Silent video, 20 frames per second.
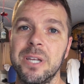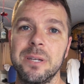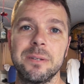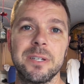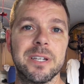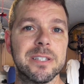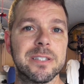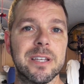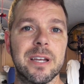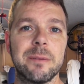
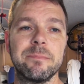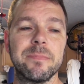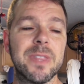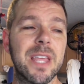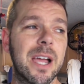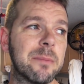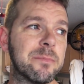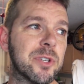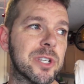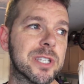because
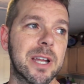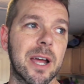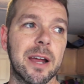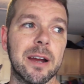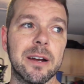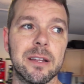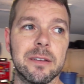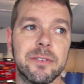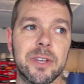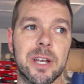I'm just
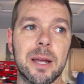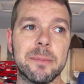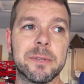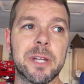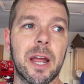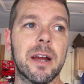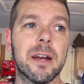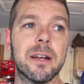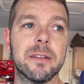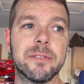tired of it. I'm
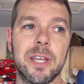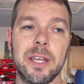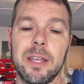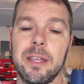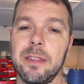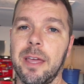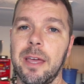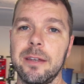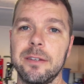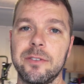tired of
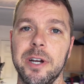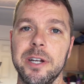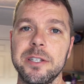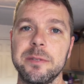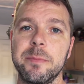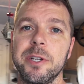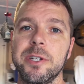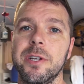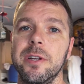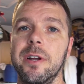taking that
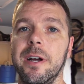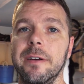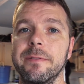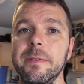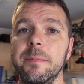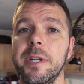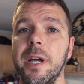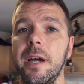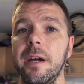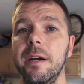transmission off.
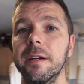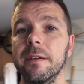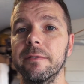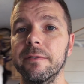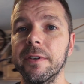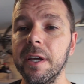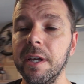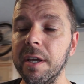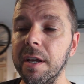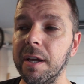I'm tired
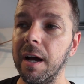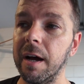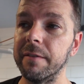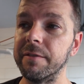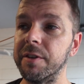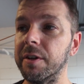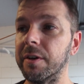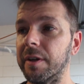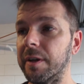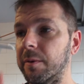of
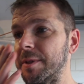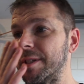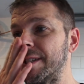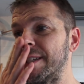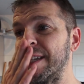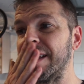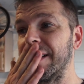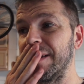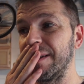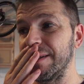dealing with
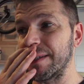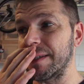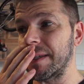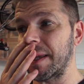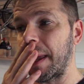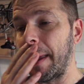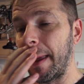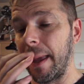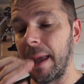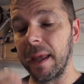seals
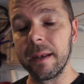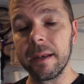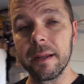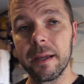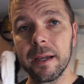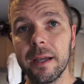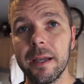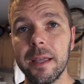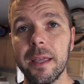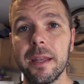and
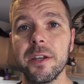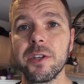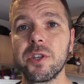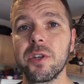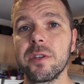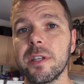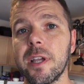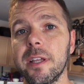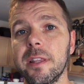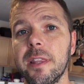
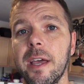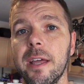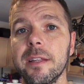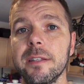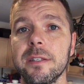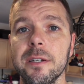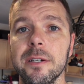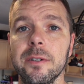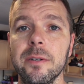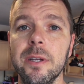issues like that.
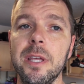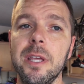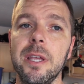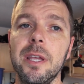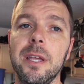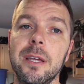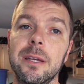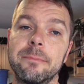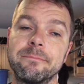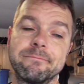So
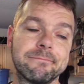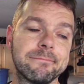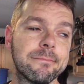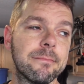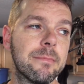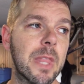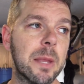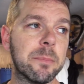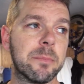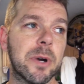
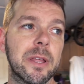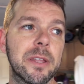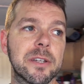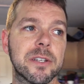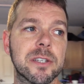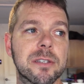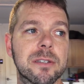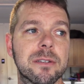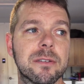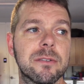probably
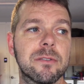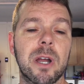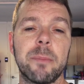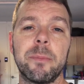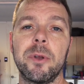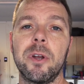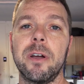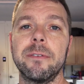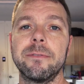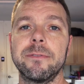just drop
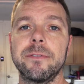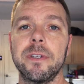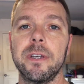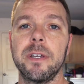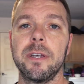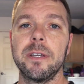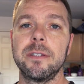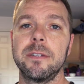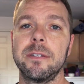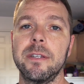it off
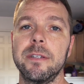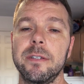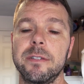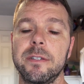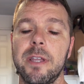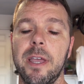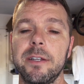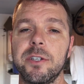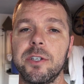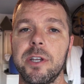at
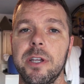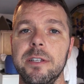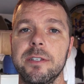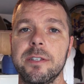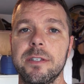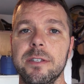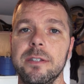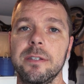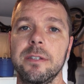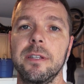
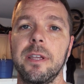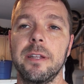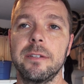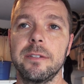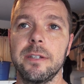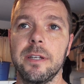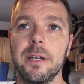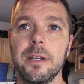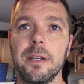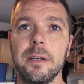Jace at
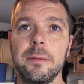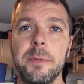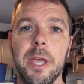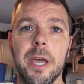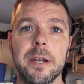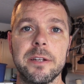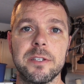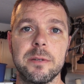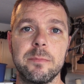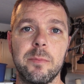
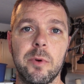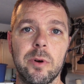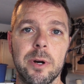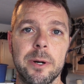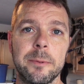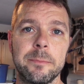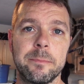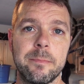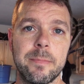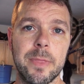Miatas and
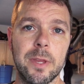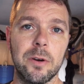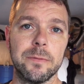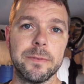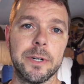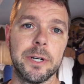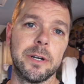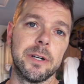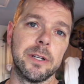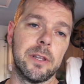More
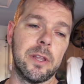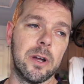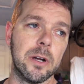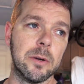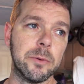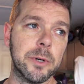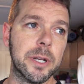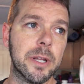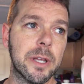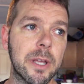over here in
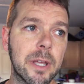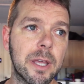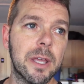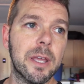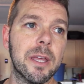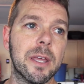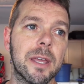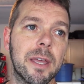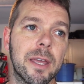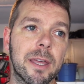Longwood
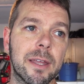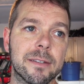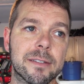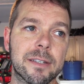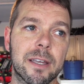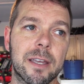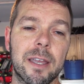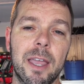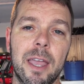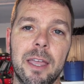and
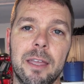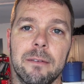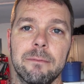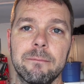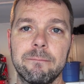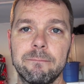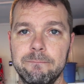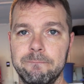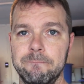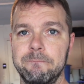say, hey,
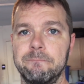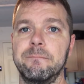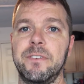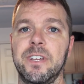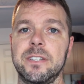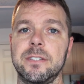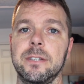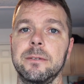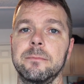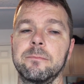
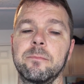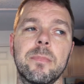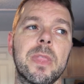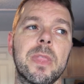fix it.